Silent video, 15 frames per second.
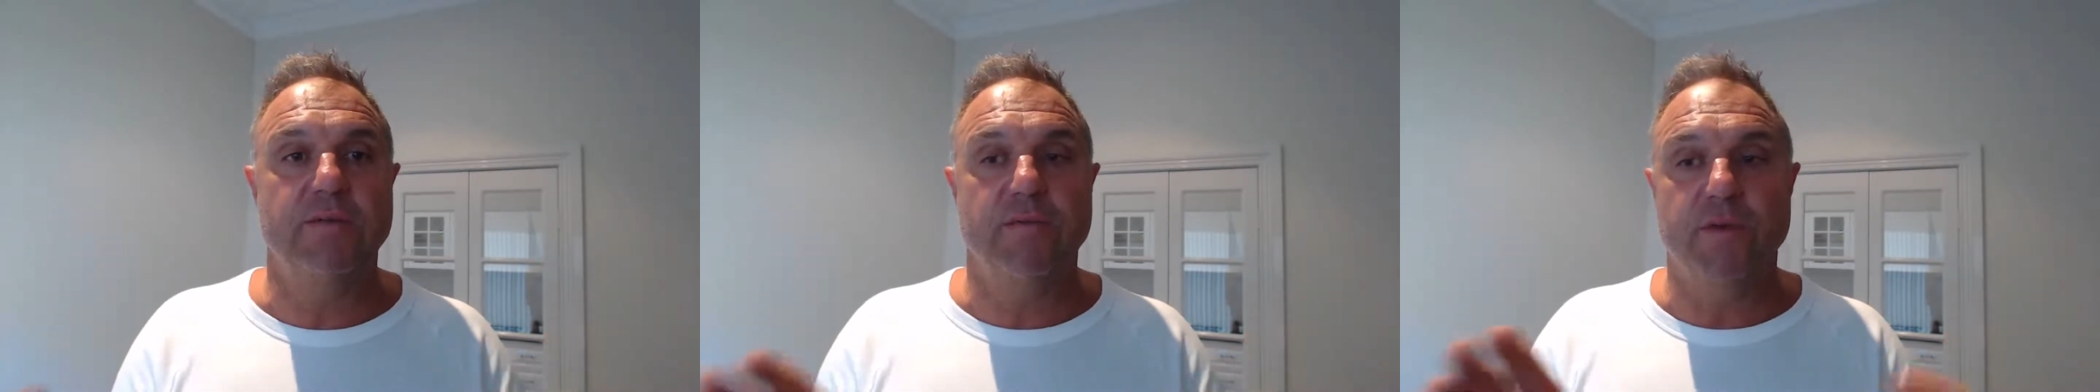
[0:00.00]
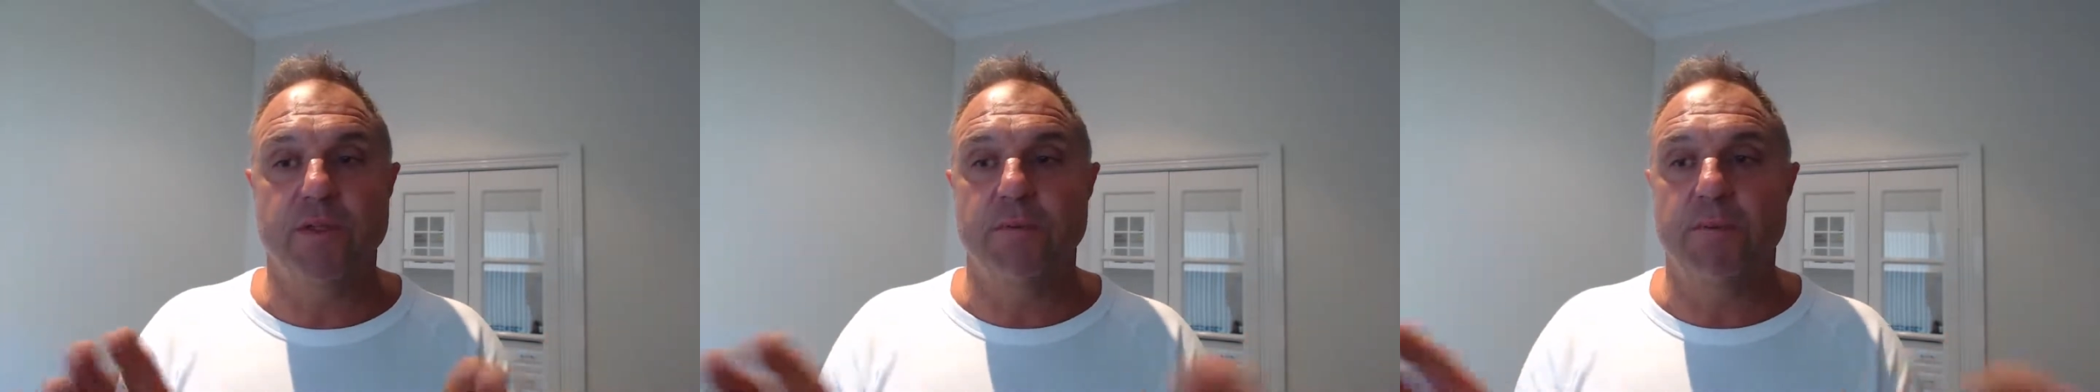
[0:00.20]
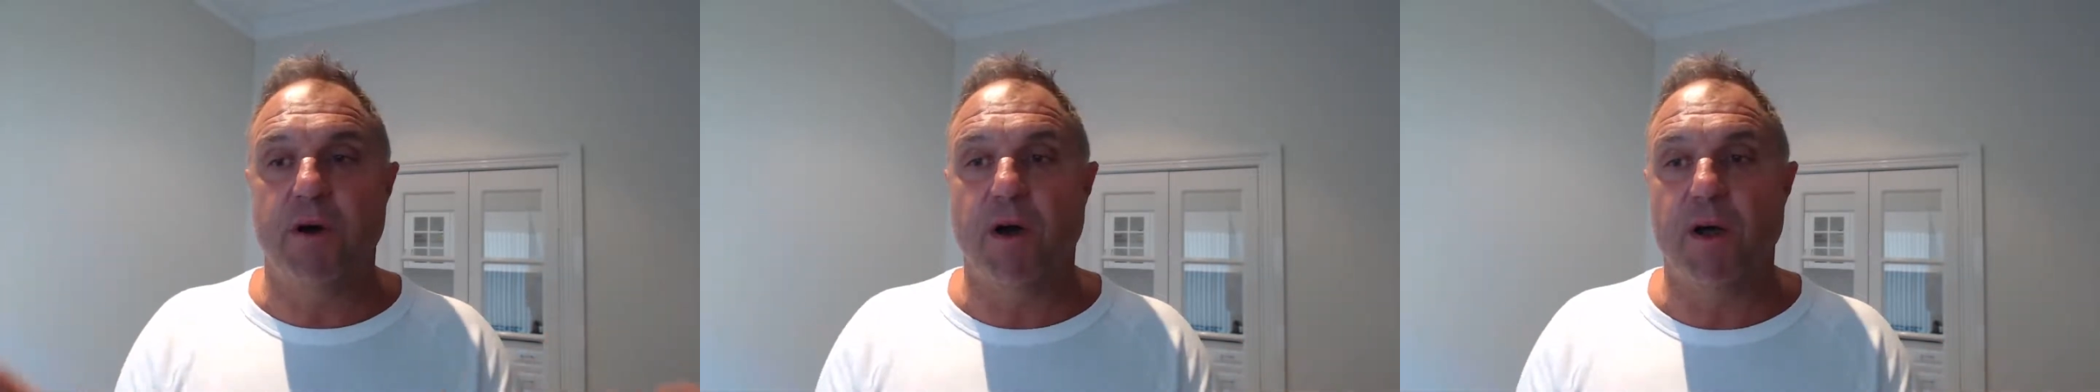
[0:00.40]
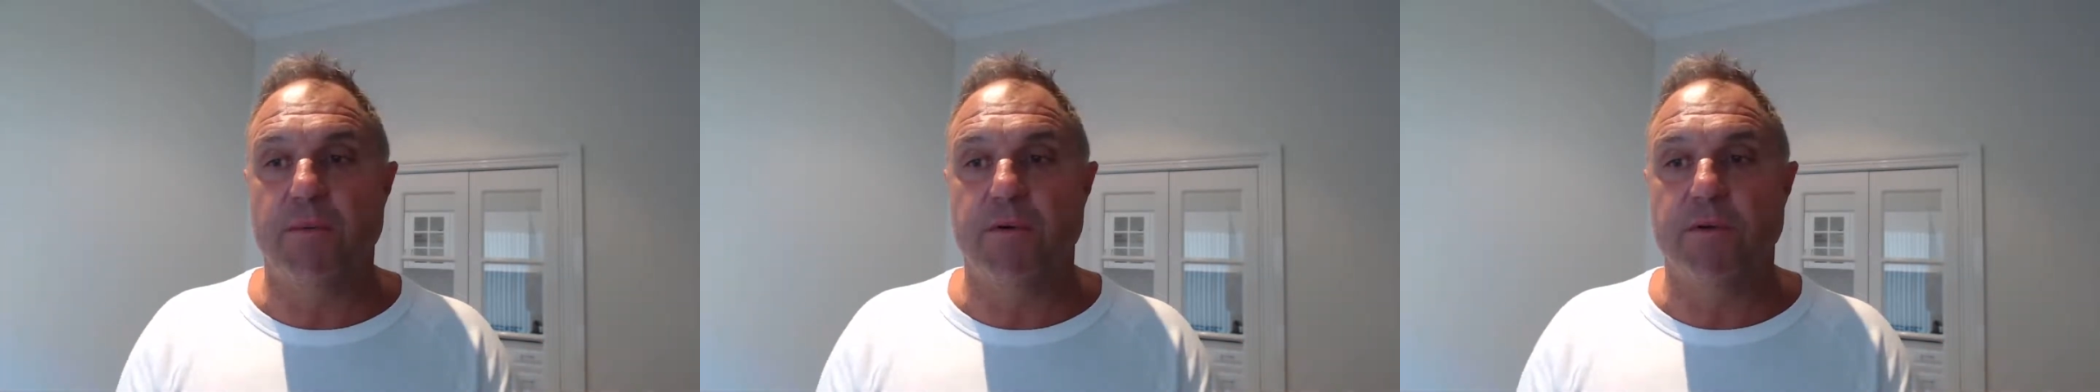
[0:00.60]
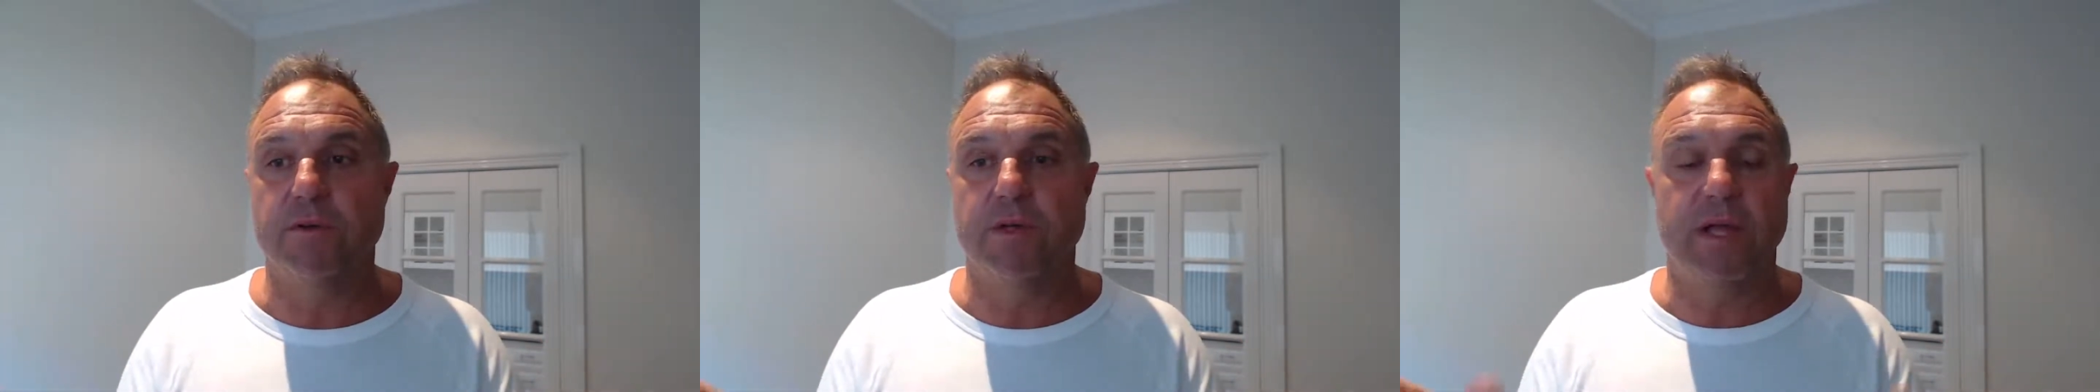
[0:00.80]
for the
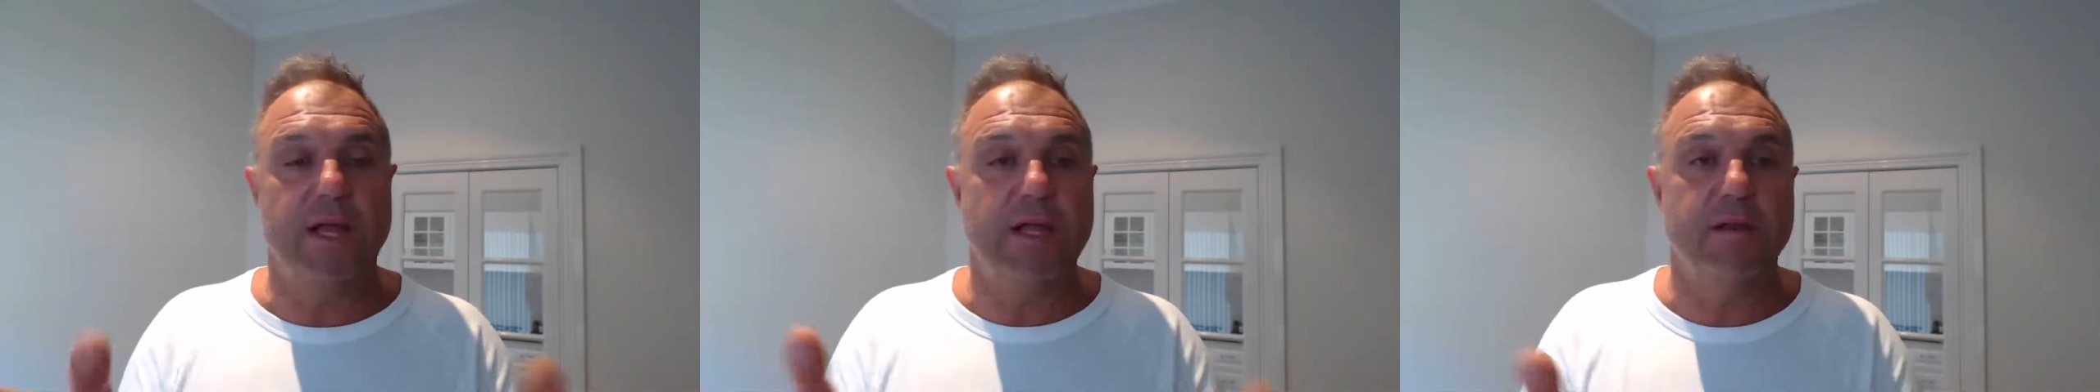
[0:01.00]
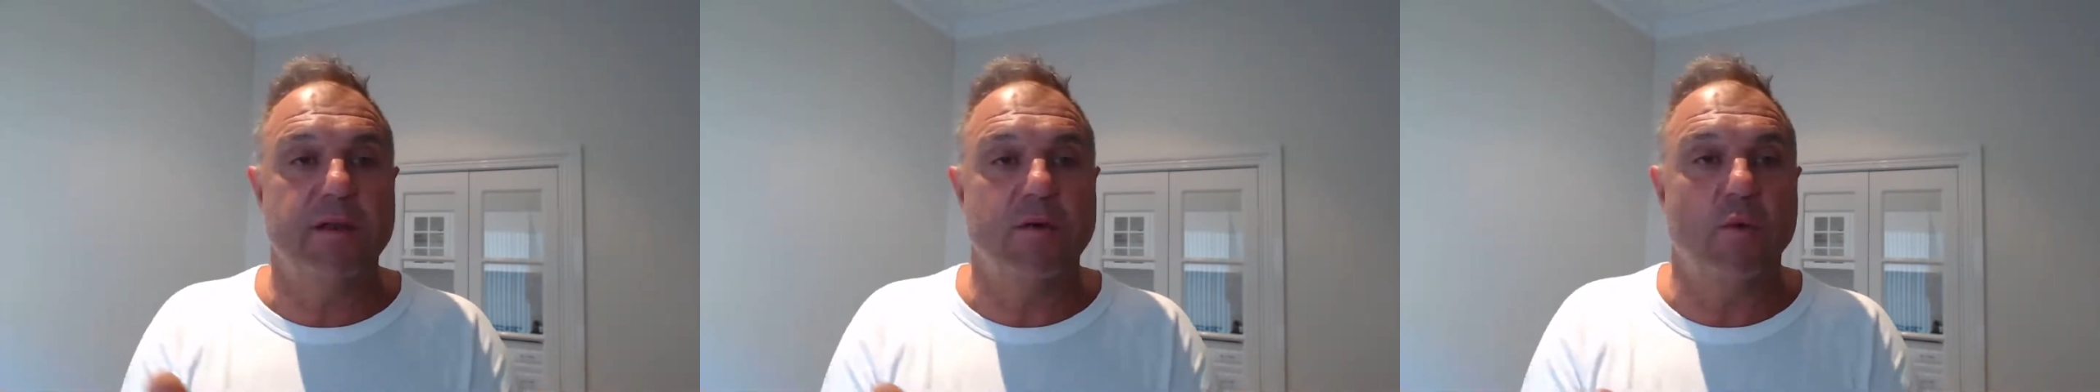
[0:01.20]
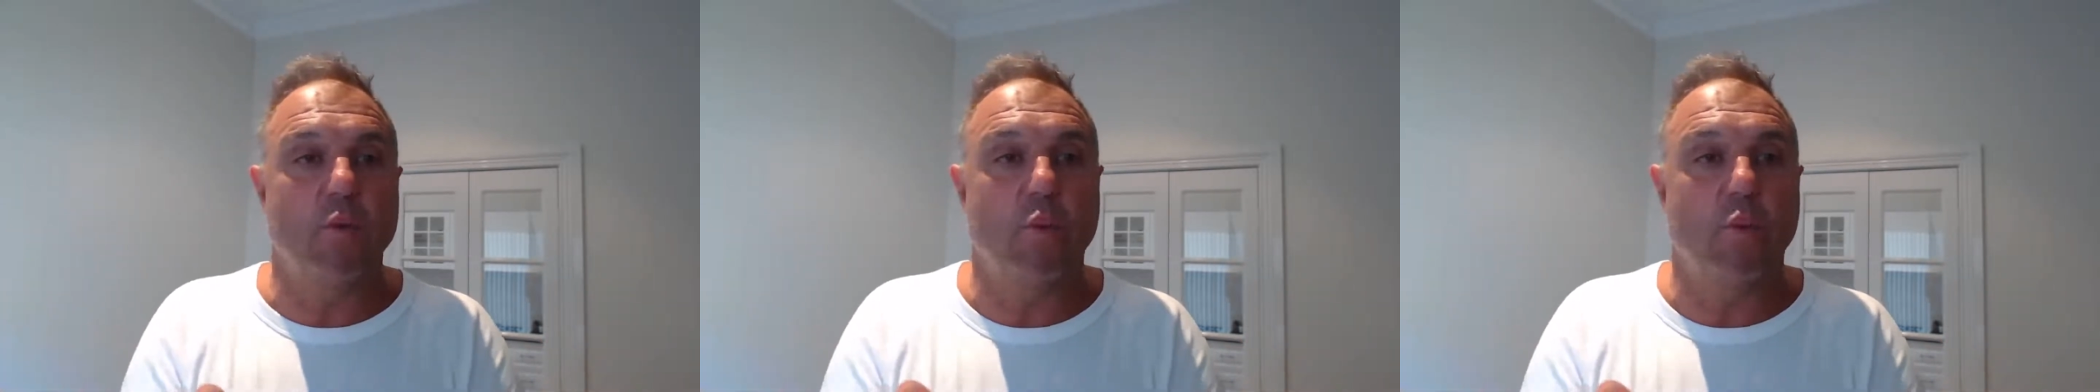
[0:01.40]
Bible in